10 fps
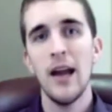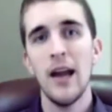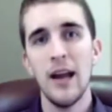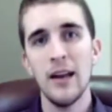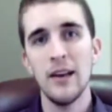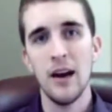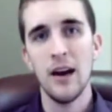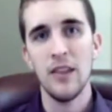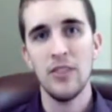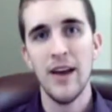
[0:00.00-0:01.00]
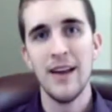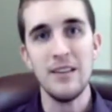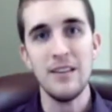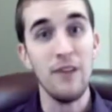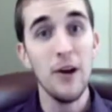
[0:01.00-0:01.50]
and
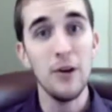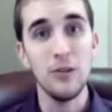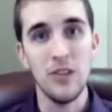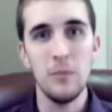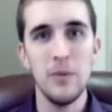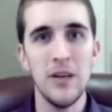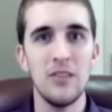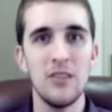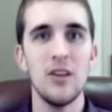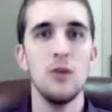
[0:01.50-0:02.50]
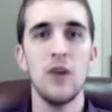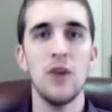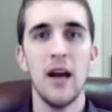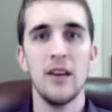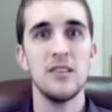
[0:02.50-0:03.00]
that devalues them, because then you've
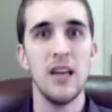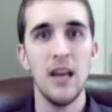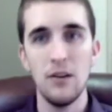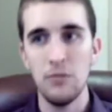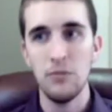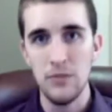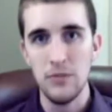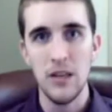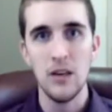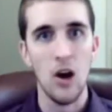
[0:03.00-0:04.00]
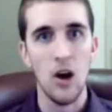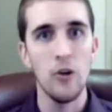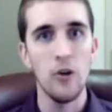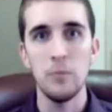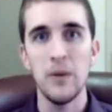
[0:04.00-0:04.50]
got 10, 15,
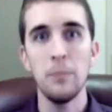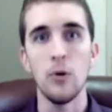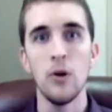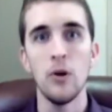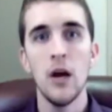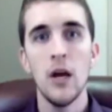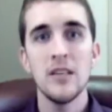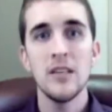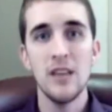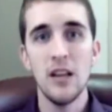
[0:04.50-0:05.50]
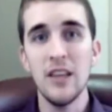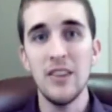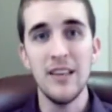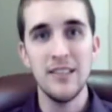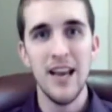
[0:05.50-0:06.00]
100 people
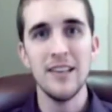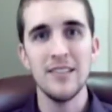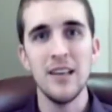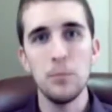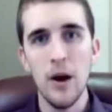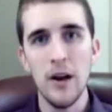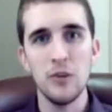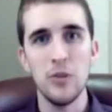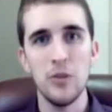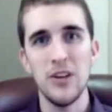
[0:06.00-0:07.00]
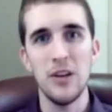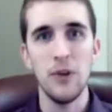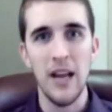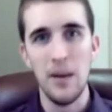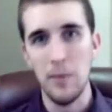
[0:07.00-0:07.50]
selling the exact same product with a
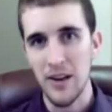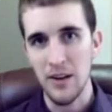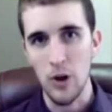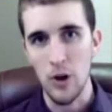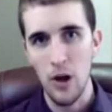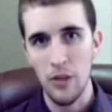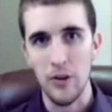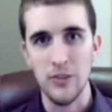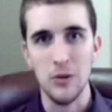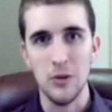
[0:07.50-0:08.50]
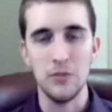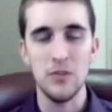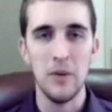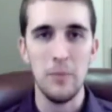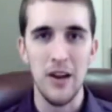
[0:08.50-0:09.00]
different name and a different author. And so if
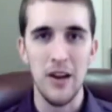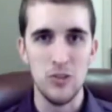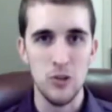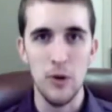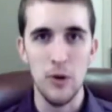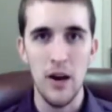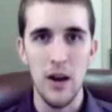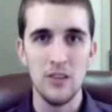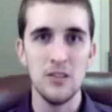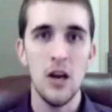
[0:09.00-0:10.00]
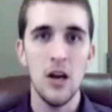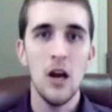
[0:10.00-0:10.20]
somebody buys two products